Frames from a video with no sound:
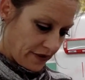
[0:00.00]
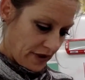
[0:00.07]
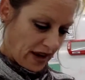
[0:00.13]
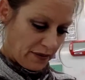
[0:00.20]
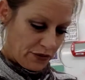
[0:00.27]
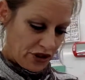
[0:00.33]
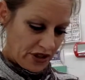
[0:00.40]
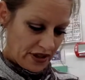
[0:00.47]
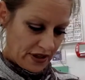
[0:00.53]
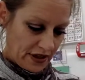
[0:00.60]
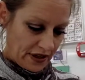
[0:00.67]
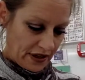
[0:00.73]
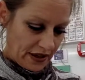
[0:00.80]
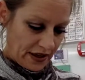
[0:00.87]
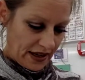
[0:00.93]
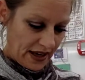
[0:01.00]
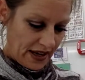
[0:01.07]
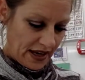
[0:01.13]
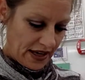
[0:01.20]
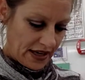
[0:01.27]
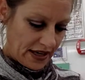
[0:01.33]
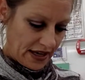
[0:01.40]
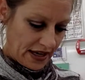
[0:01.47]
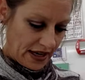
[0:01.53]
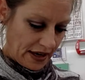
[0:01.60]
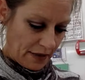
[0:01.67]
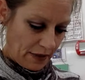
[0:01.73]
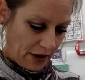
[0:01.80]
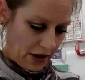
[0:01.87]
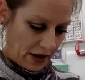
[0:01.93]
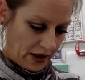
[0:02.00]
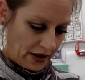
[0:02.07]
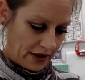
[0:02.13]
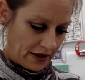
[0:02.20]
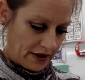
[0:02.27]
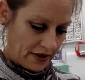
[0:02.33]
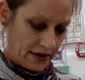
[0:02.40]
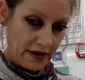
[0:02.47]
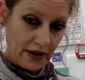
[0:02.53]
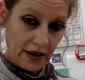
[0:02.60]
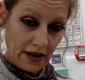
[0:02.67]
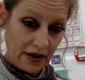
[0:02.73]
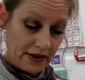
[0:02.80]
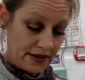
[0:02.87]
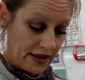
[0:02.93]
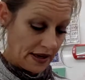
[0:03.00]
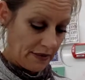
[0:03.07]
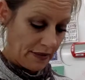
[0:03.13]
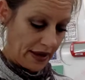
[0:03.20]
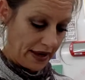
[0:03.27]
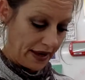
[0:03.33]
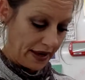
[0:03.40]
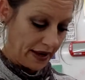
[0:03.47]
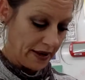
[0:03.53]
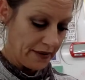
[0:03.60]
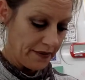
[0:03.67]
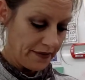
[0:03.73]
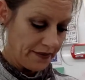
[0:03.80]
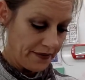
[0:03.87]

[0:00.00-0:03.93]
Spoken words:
I'm just going to kind of eyeball it as I make it.